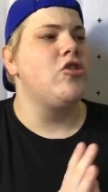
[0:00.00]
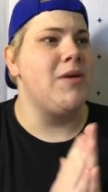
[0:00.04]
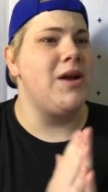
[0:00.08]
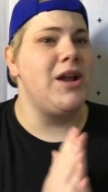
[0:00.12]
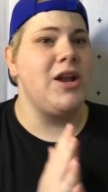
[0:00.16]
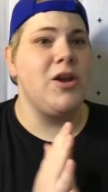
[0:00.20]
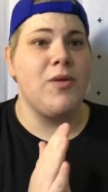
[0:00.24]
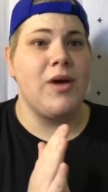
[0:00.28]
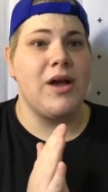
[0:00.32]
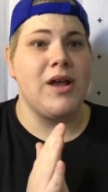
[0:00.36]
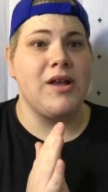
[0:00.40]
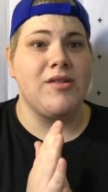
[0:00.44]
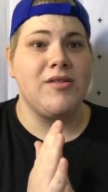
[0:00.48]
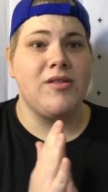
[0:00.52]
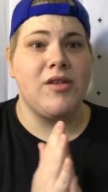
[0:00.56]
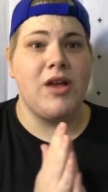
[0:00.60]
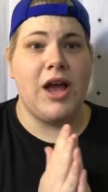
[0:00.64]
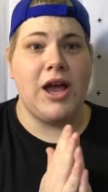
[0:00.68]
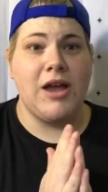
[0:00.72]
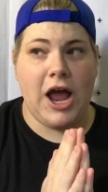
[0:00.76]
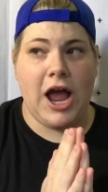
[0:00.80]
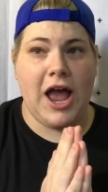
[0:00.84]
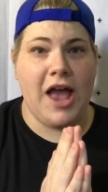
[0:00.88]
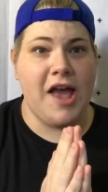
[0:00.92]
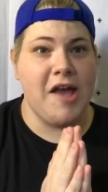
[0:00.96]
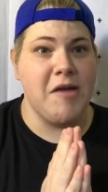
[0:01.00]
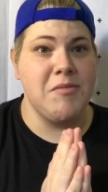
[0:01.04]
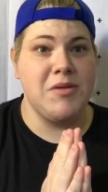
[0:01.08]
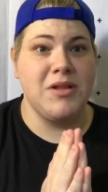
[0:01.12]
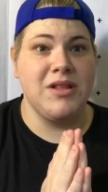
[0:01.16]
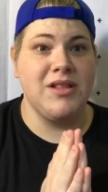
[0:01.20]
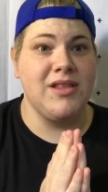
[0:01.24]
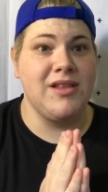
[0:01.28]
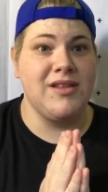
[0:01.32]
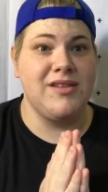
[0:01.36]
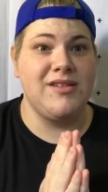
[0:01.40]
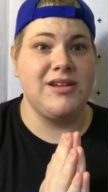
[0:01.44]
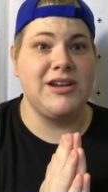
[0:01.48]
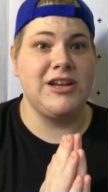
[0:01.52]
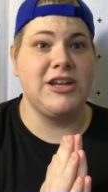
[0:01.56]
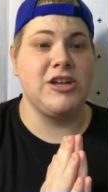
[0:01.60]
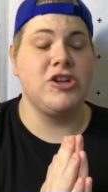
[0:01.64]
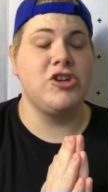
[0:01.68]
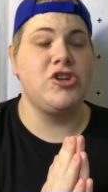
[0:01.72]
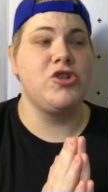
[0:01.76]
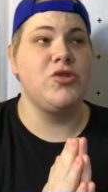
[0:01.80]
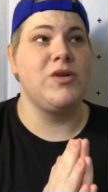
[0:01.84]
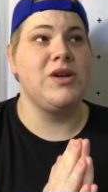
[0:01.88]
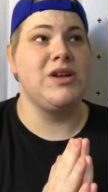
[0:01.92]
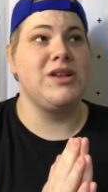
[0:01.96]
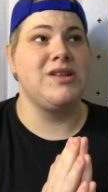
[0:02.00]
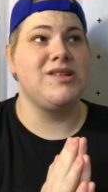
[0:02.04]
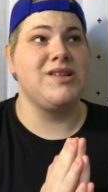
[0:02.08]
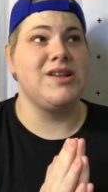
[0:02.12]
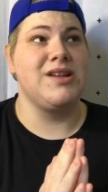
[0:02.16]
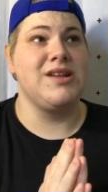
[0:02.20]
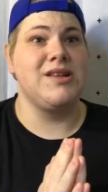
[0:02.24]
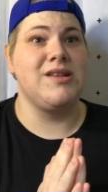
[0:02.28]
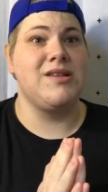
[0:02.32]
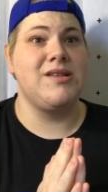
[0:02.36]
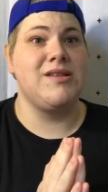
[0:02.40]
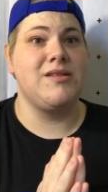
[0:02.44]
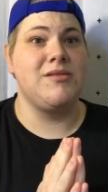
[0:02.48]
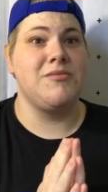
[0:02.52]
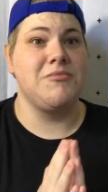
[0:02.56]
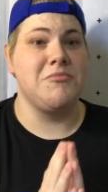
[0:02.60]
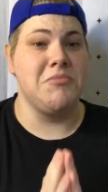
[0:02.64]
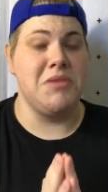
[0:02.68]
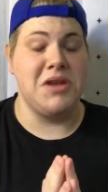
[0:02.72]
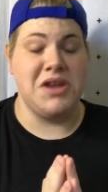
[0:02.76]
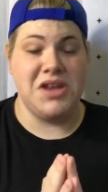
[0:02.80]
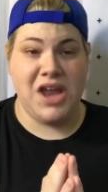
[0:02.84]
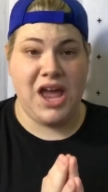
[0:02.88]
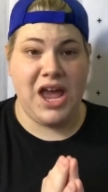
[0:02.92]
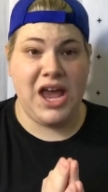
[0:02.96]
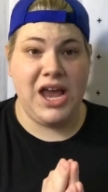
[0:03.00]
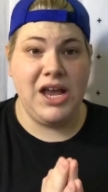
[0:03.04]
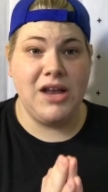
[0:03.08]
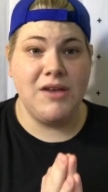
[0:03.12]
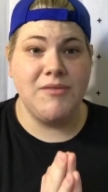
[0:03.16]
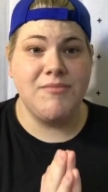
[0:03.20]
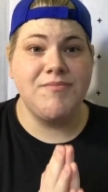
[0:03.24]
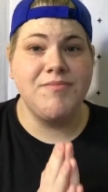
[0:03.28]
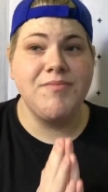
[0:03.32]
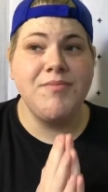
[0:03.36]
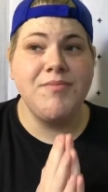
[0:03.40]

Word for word: Anyways, I, I have been listening to it since midnight,